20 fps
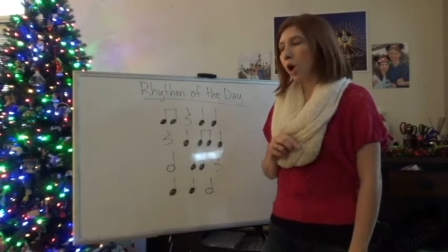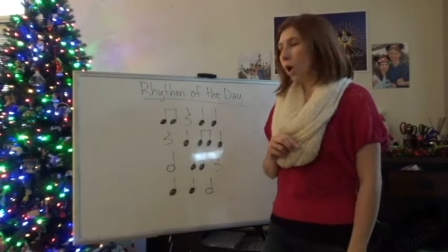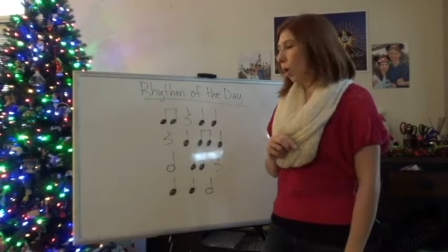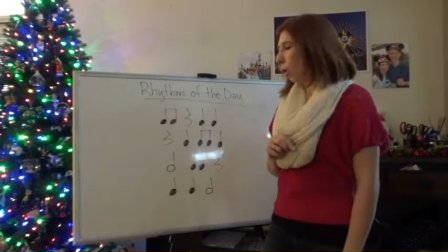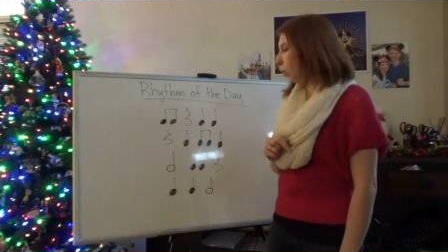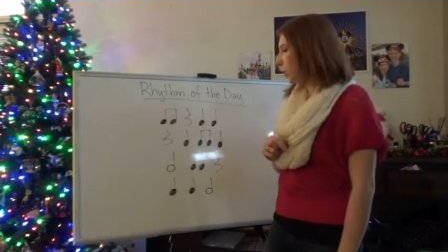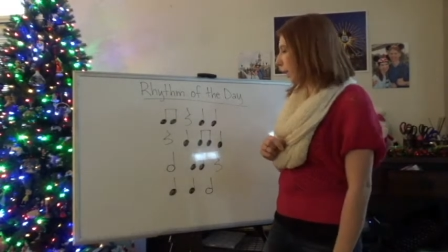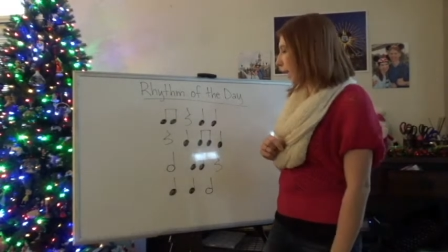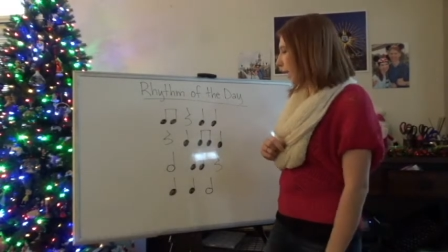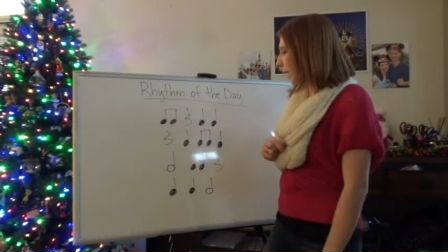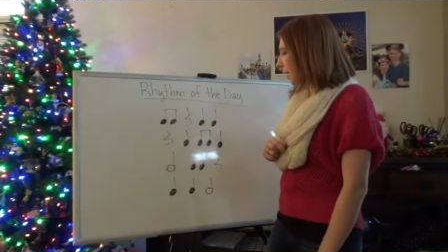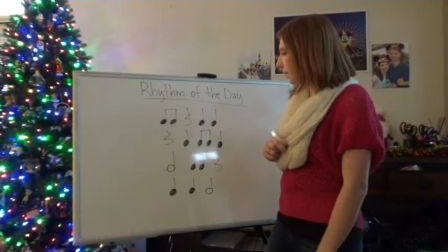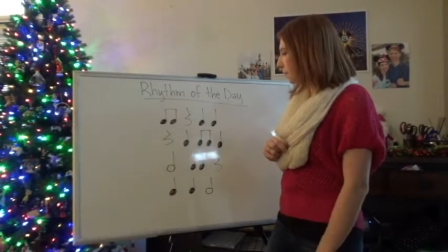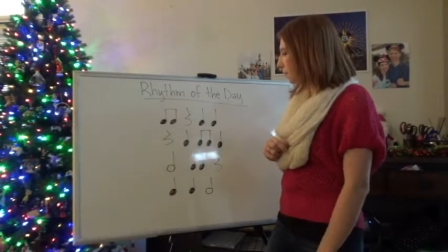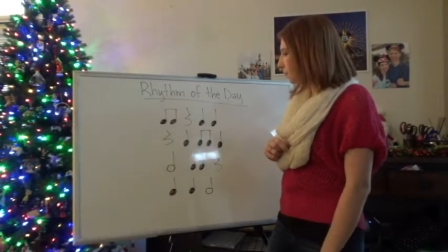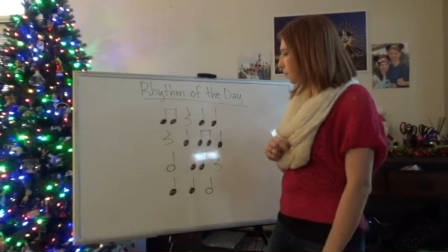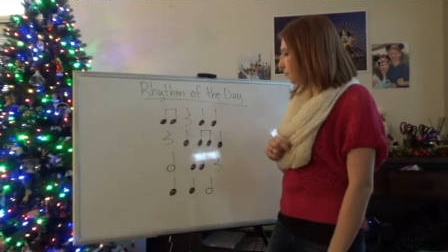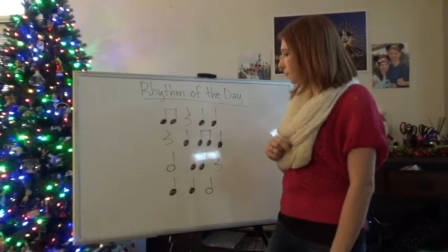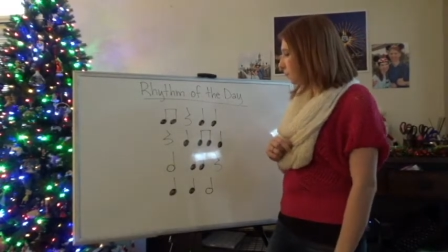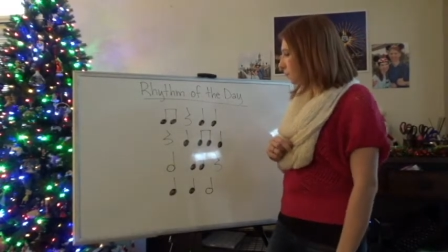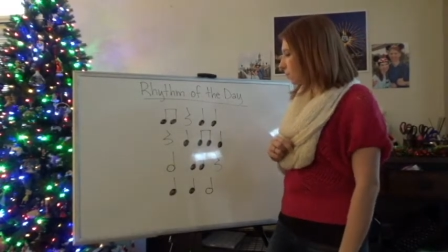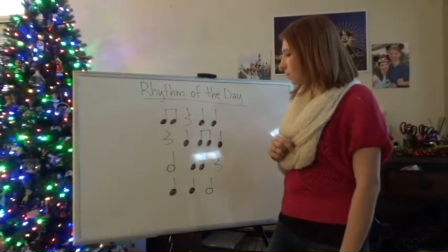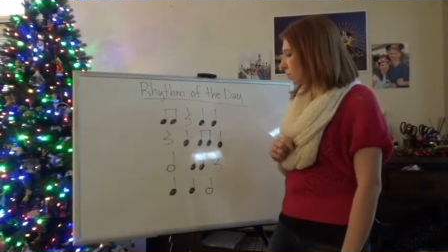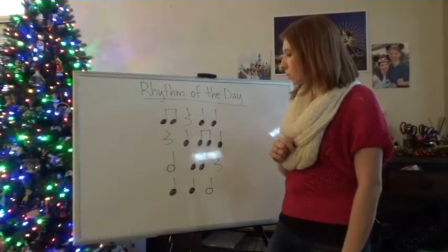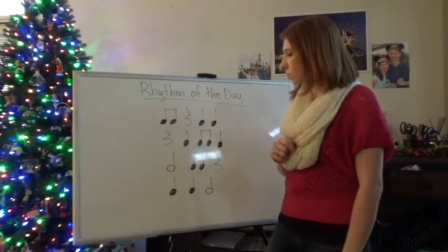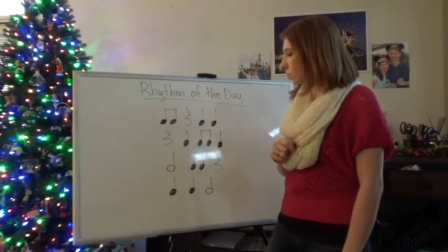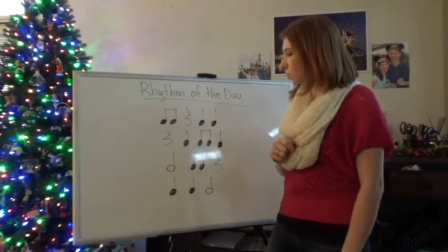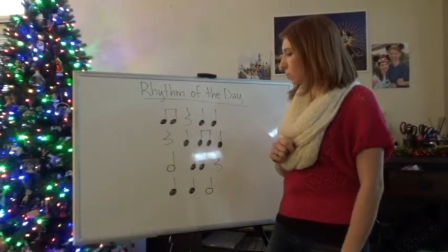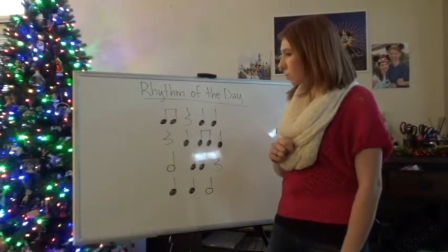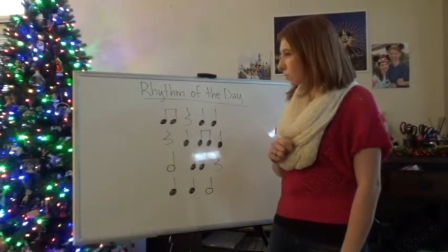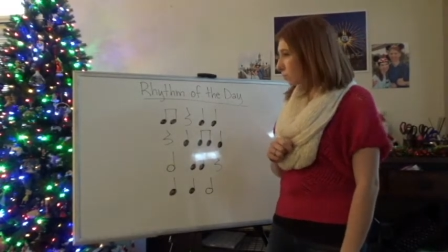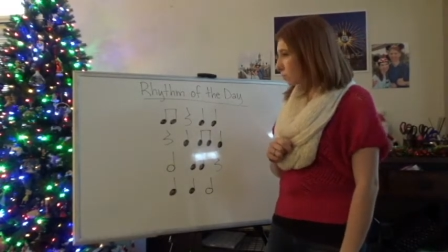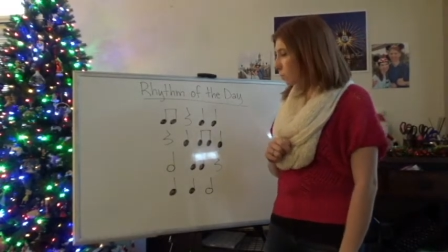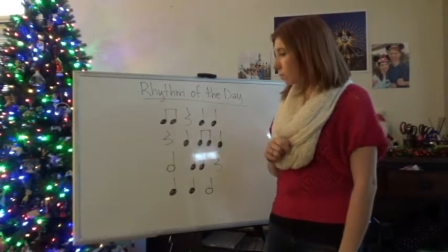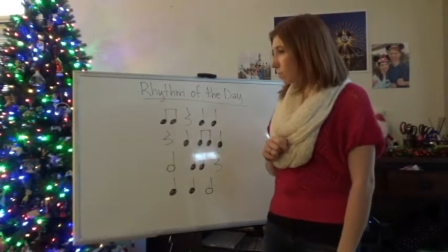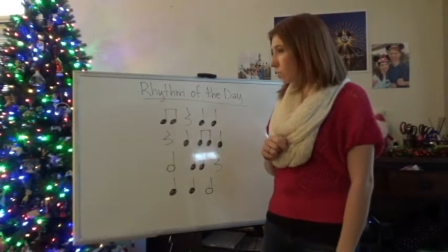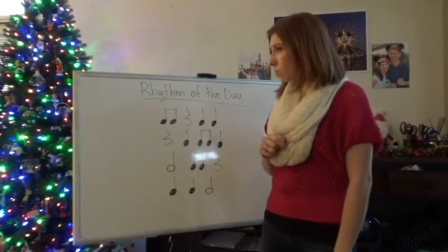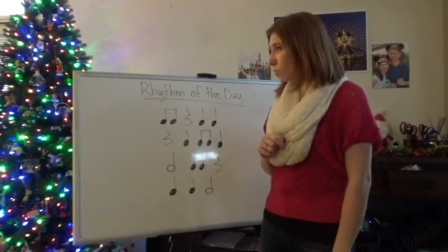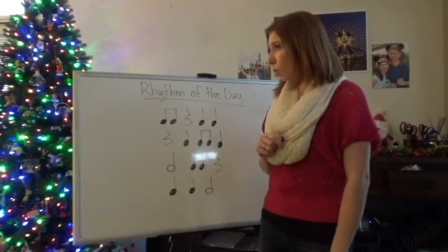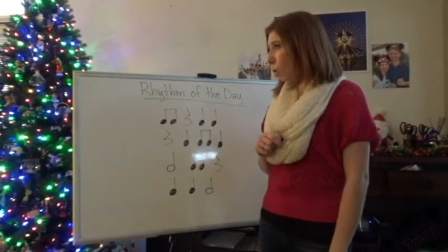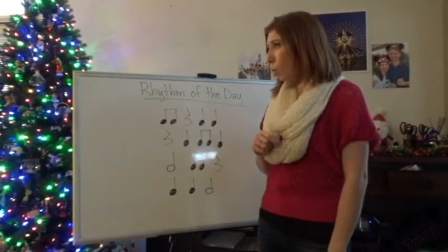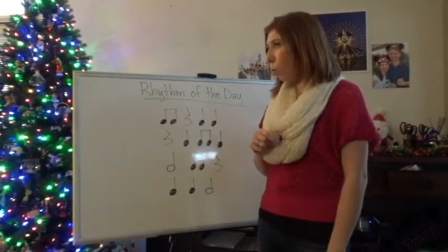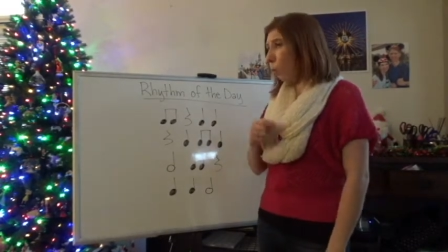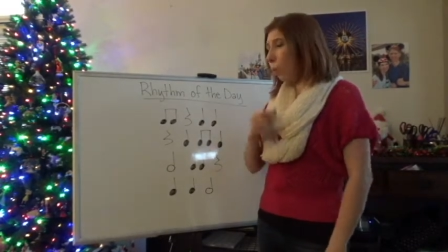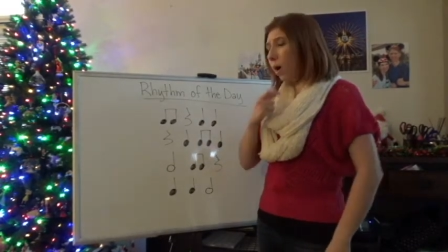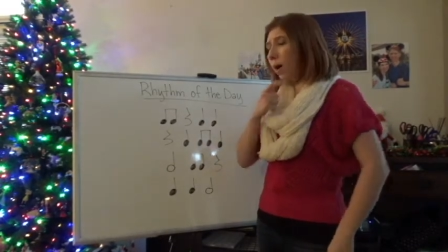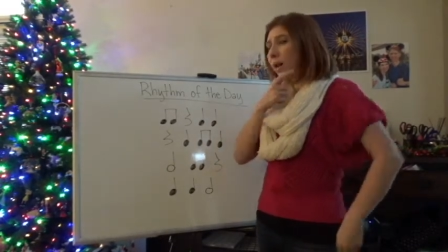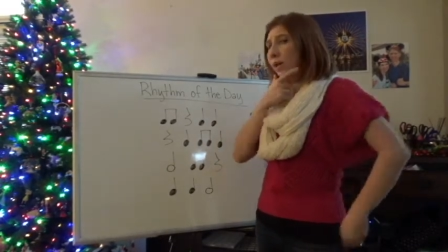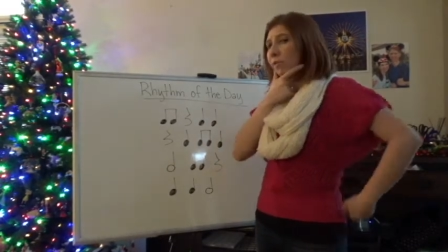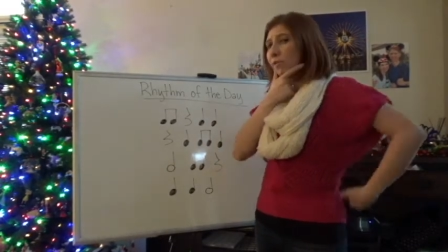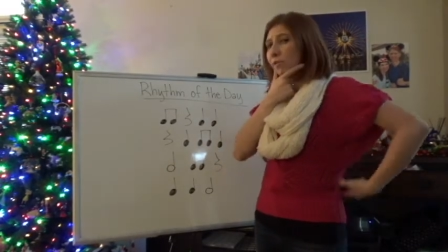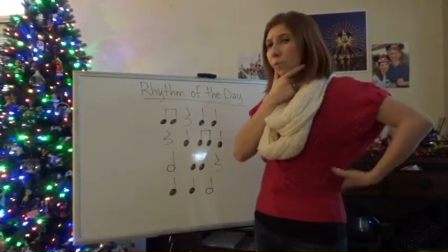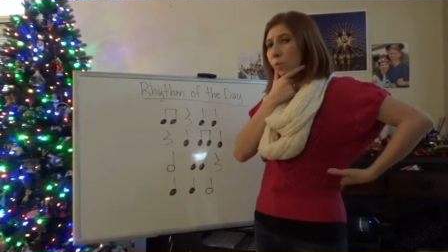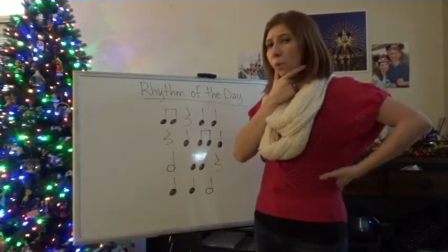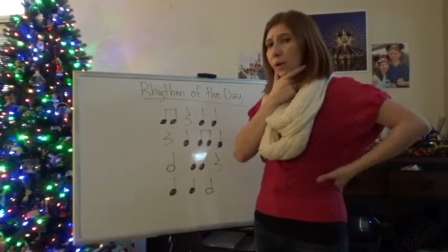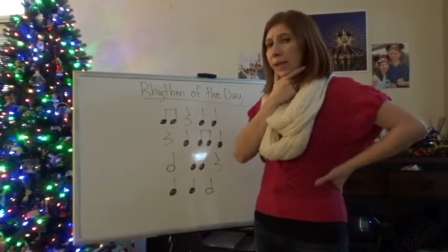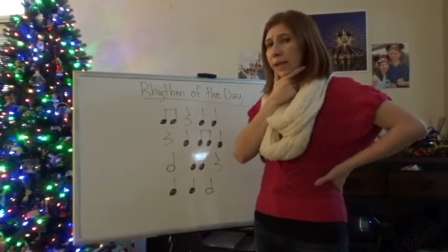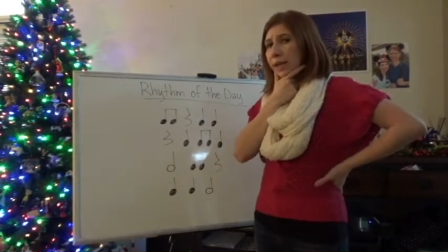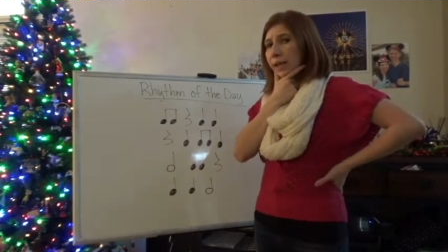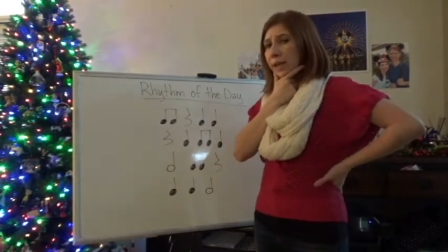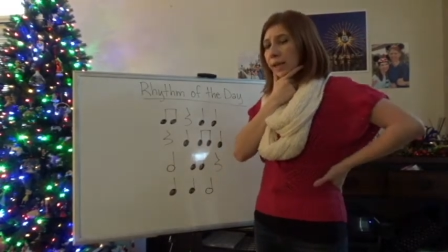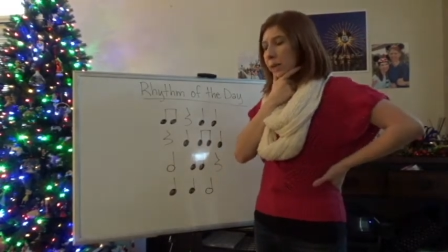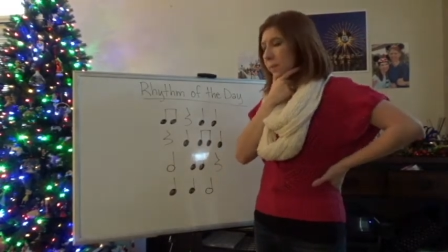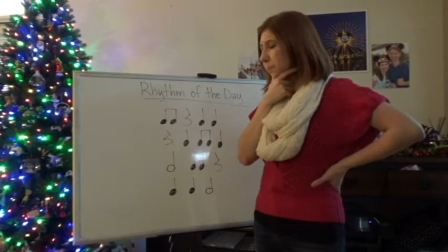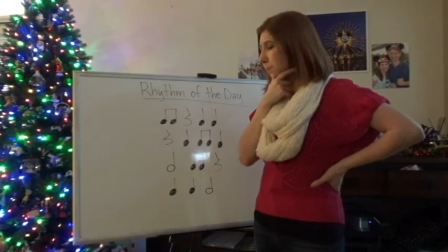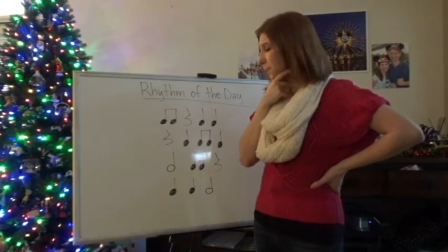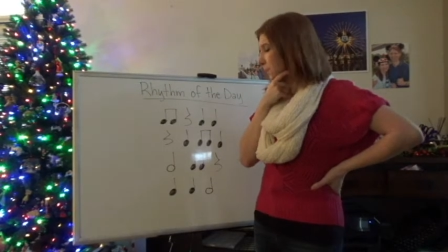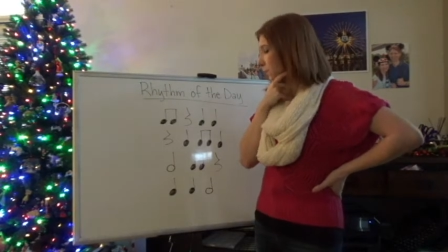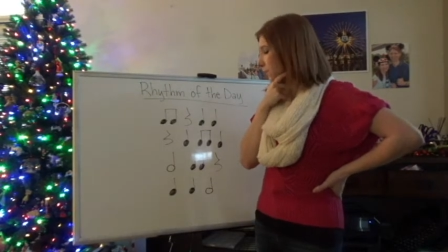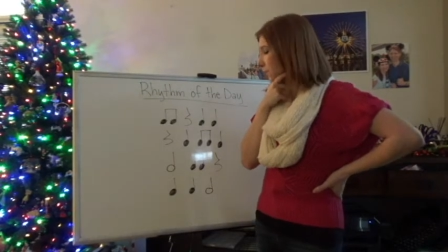Okay, what if we,